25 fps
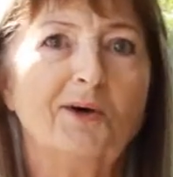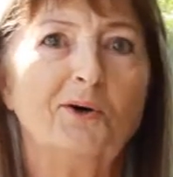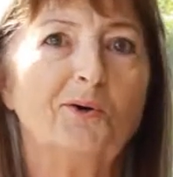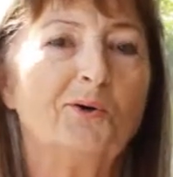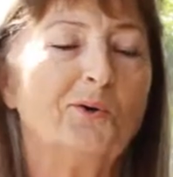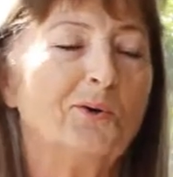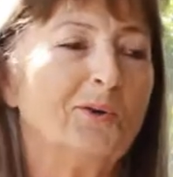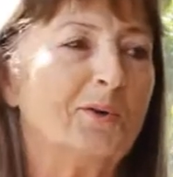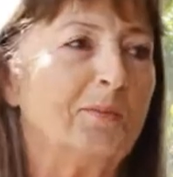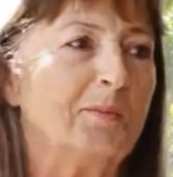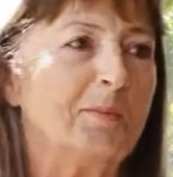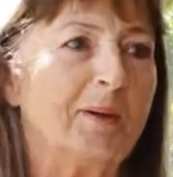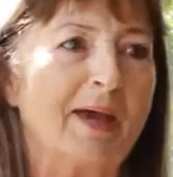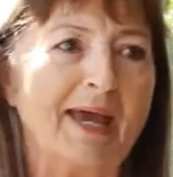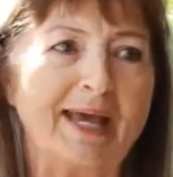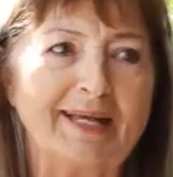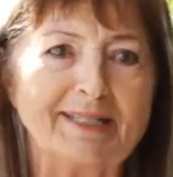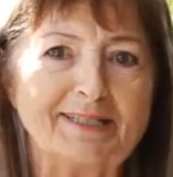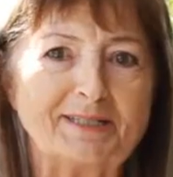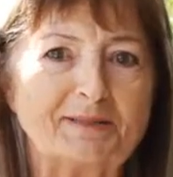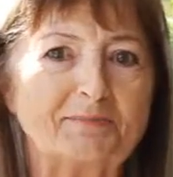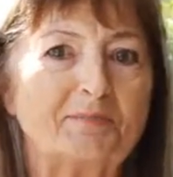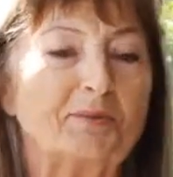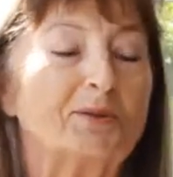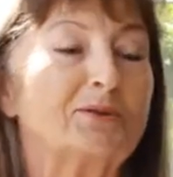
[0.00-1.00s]
or the
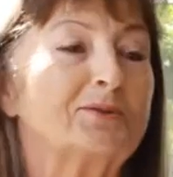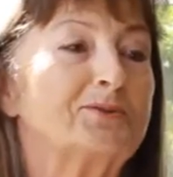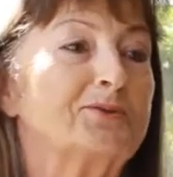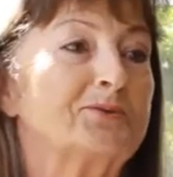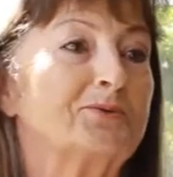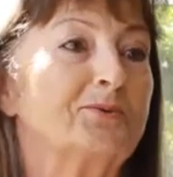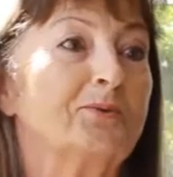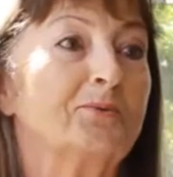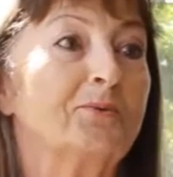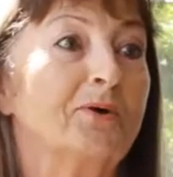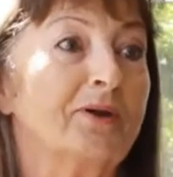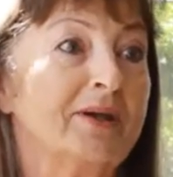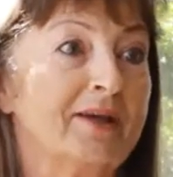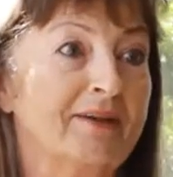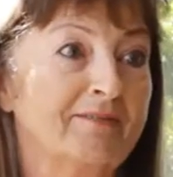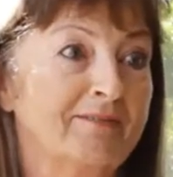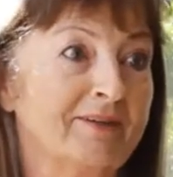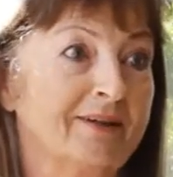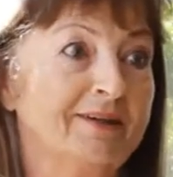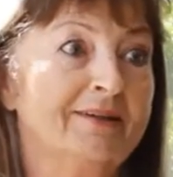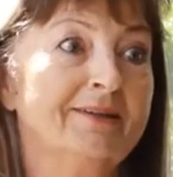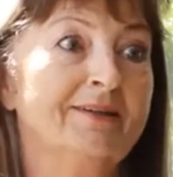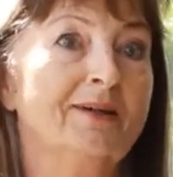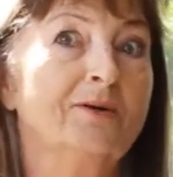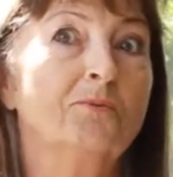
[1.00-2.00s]
bad spots or
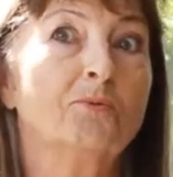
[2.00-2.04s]
whatever,